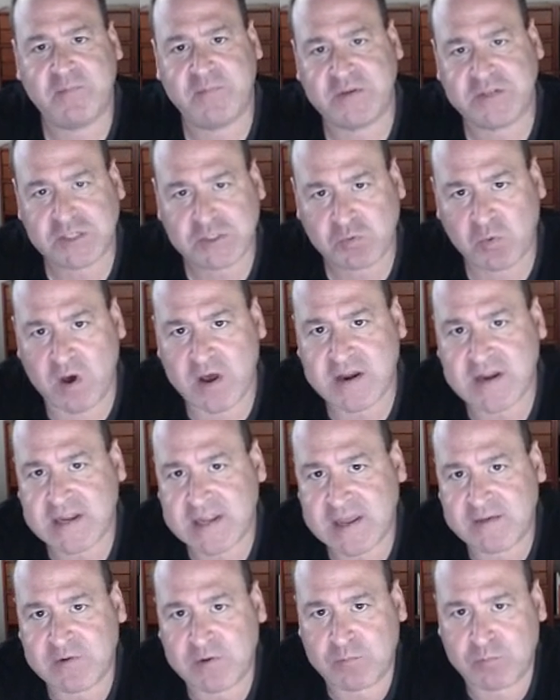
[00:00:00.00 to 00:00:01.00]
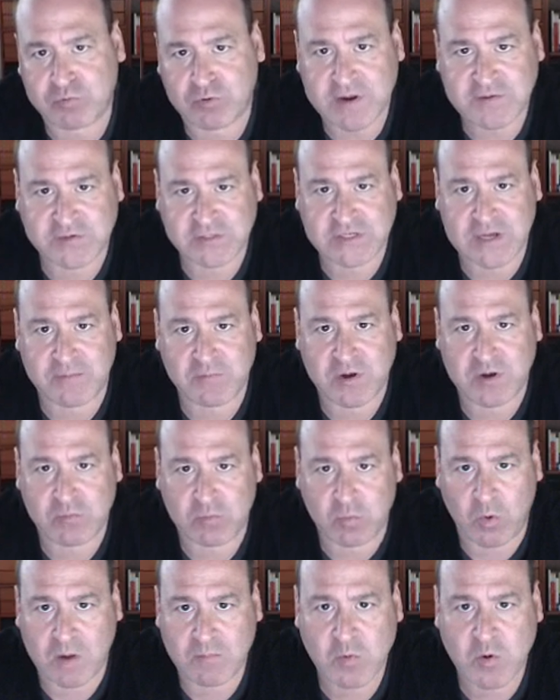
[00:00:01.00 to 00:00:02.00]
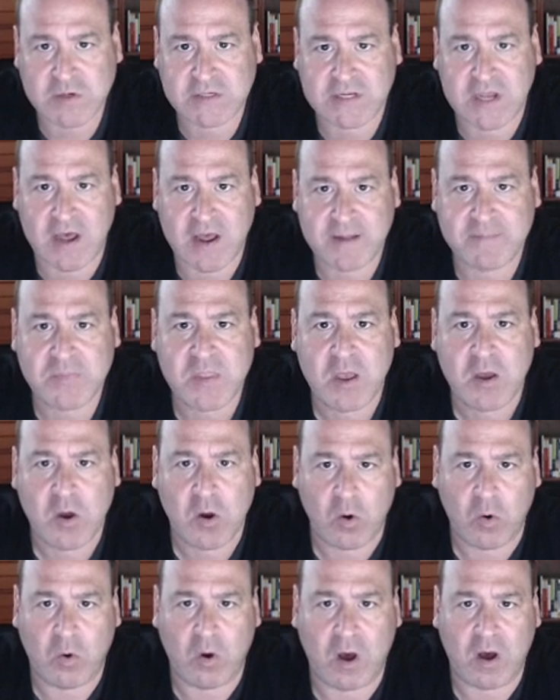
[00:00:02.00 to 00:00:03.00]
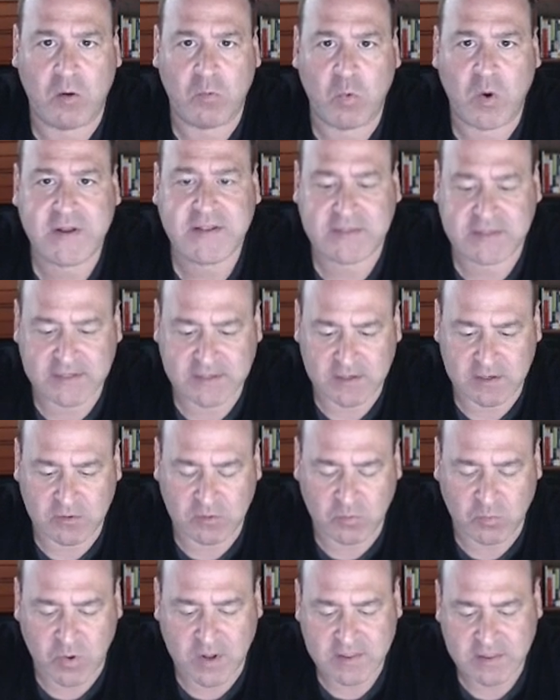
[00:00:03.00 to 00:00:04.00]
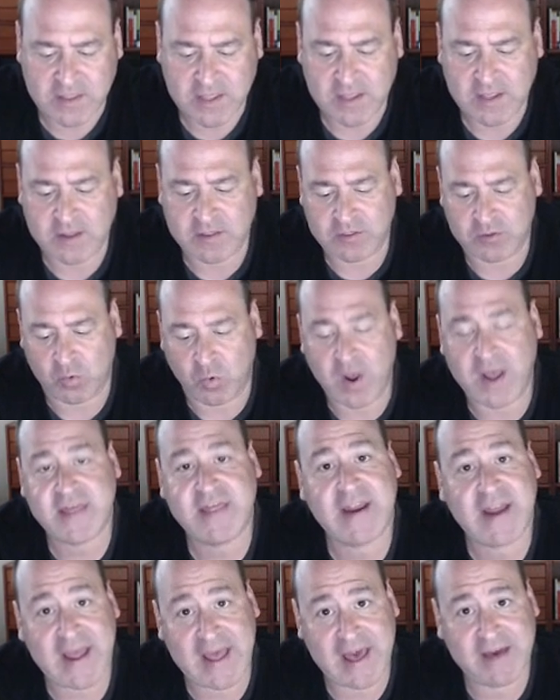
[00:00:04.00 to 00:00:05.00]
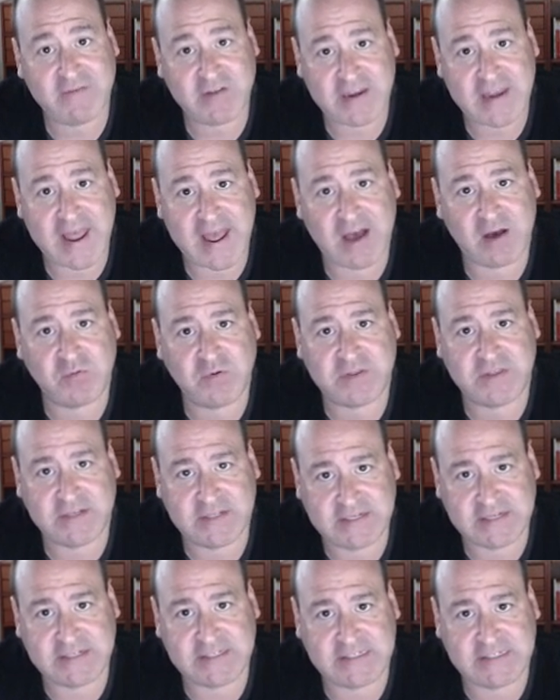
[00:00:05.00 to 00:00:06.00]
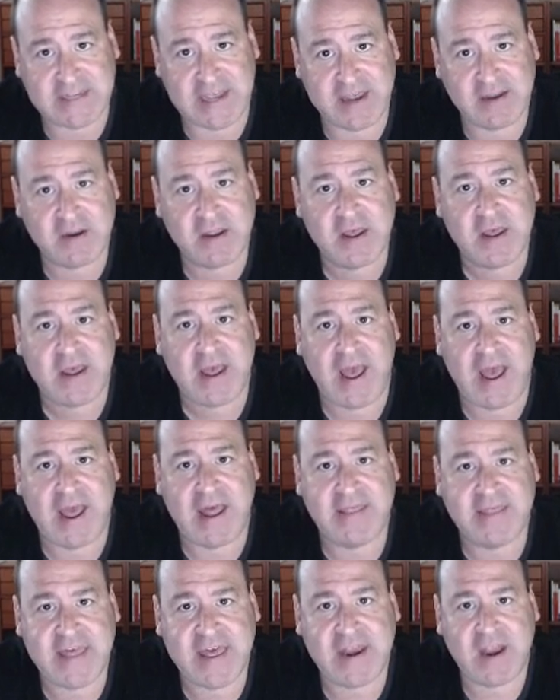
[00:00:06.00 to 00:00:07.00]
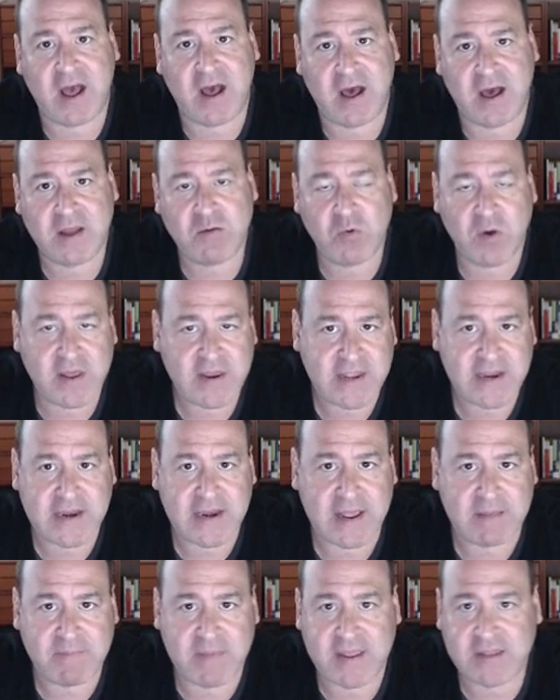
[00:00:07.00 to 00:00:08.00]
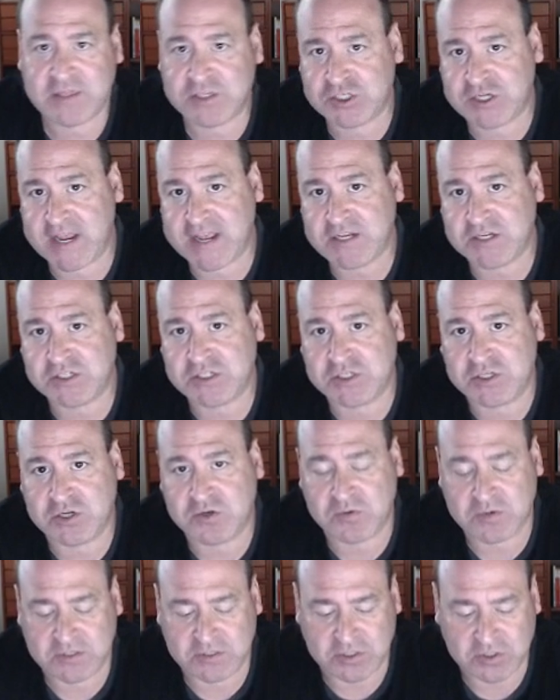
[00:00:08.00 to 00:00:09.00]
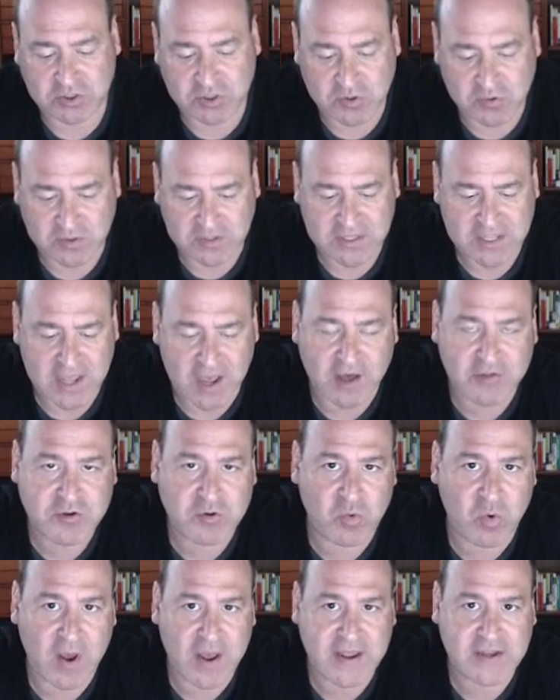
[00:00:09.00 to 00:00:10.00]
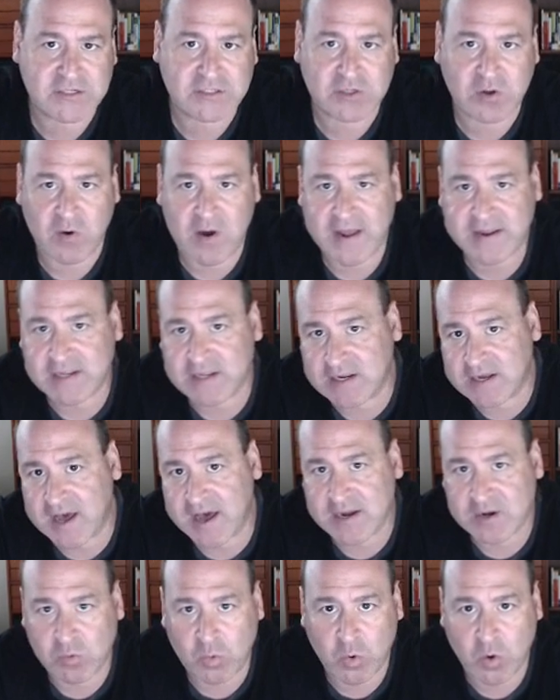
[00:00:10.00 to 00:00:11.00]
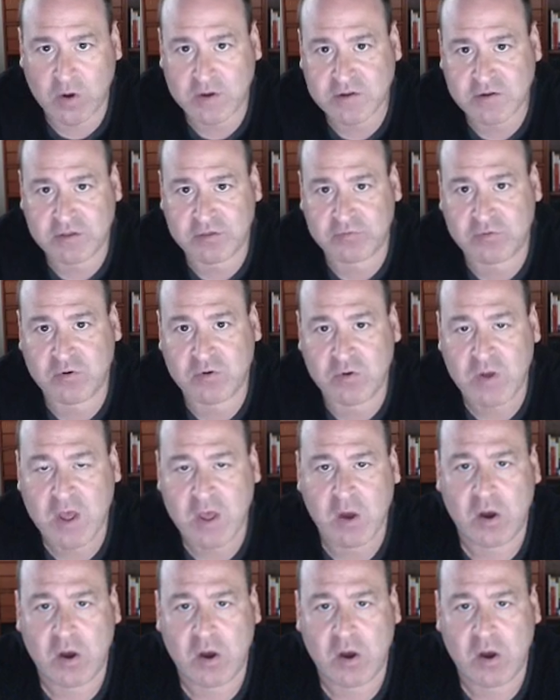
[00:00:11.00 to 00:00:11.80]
just wanted to give a brief summary one more time, what the way that I have it now with the DidSet. And then I went in and I made changes to it to do it the other way, so I can kind of walk you through.